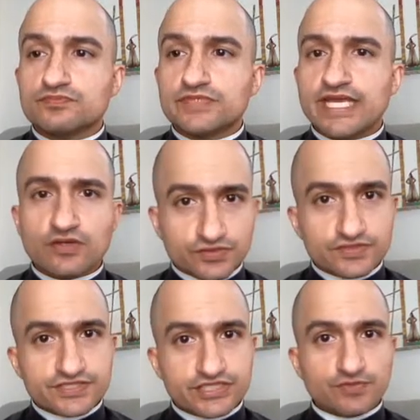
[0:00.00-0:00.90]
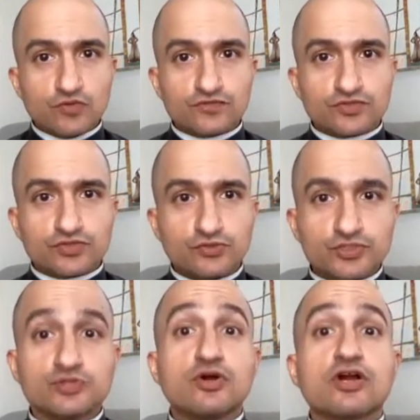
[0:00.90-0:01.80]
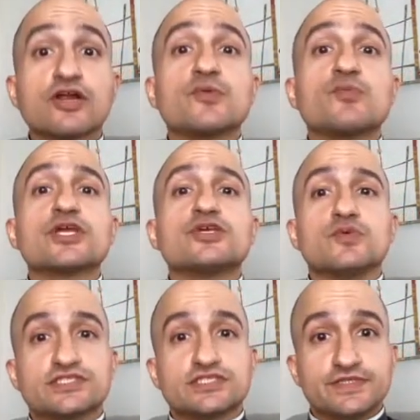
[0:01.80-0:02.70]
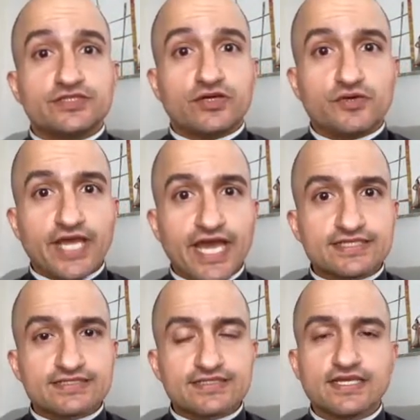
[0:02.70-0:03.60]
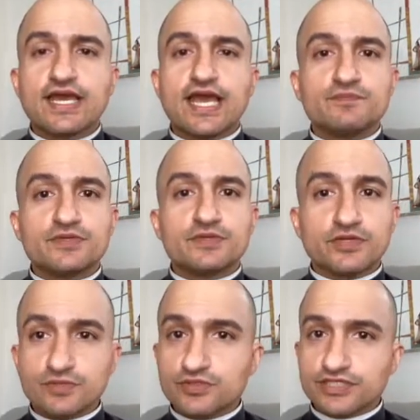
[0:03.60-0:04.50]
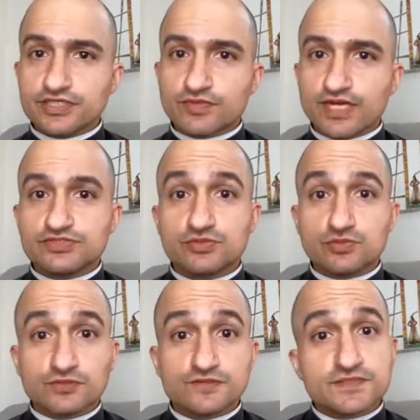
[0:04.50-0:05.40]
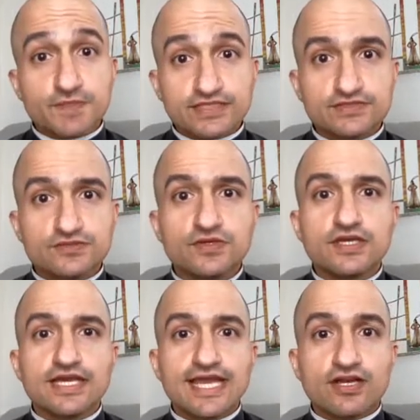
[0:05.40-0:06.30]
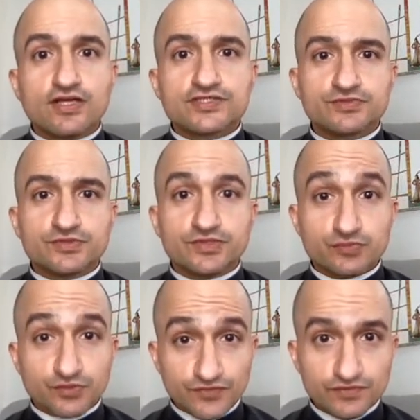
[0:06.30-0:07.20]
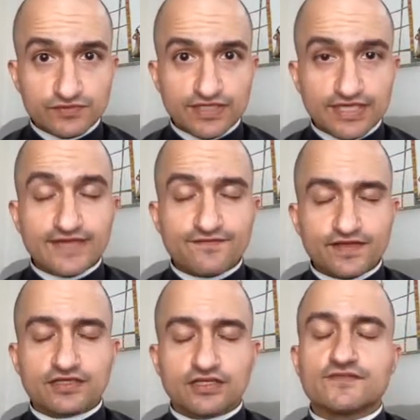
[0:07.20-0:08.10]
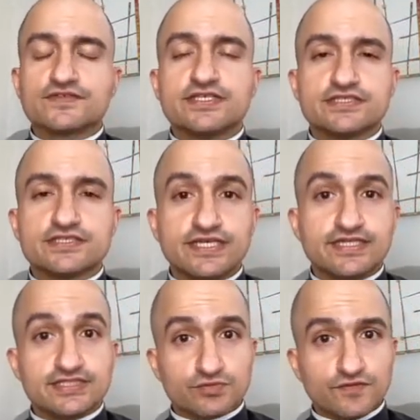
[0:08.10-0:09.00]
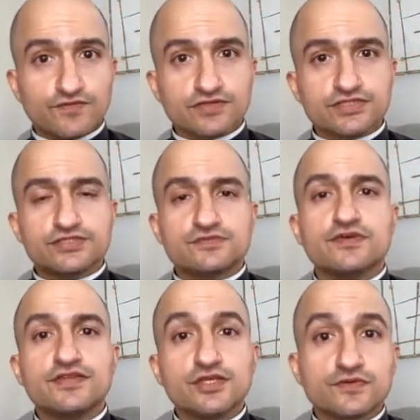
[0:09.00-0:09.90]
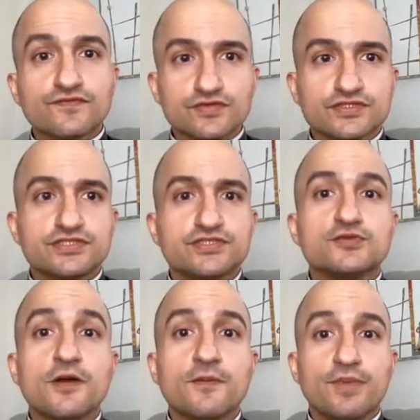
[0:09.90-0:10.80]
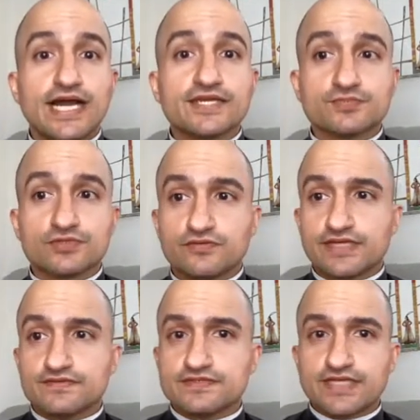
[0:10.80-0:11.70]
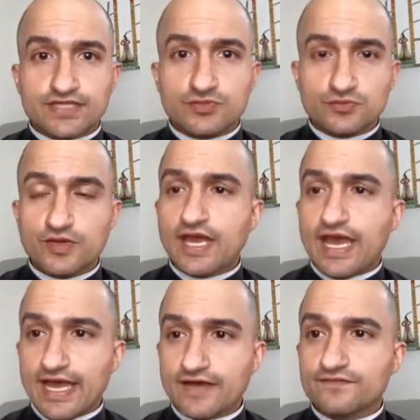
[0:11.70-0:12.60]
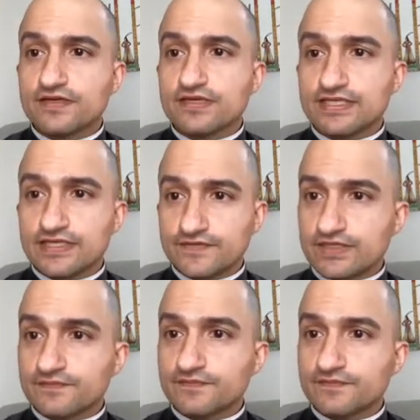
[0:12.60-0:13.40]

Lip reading: ownership over who you are and what you want to be known as. And the community around you will respect you and also will refute if in a conversation they need to refer to you, they'll refer to you by the pronouns that you have given.